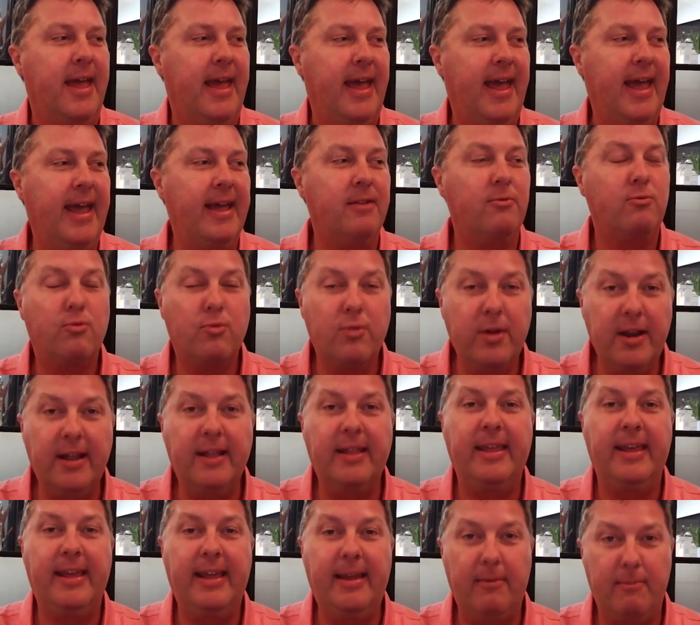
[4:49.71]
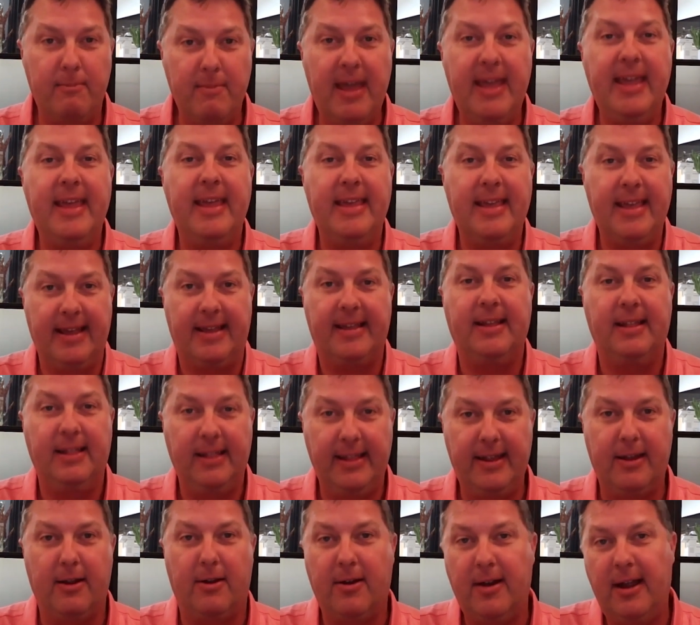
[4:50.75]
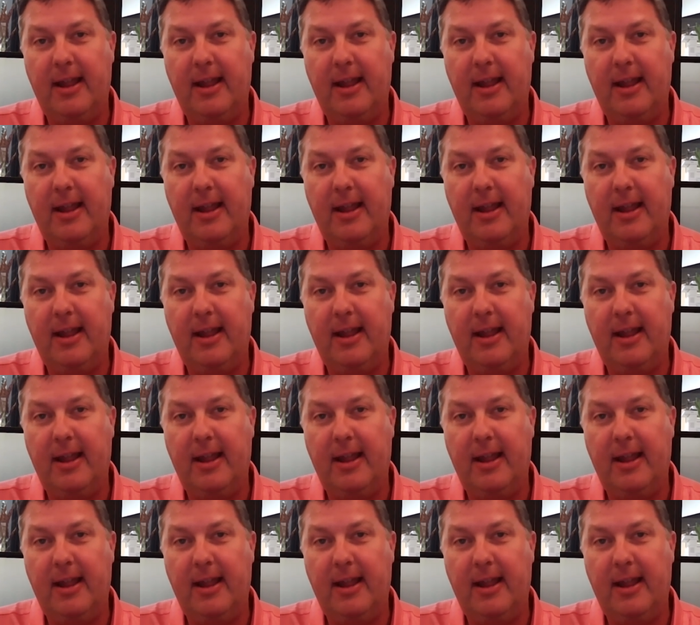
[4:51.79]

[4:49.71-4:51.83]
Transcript: and really making it clear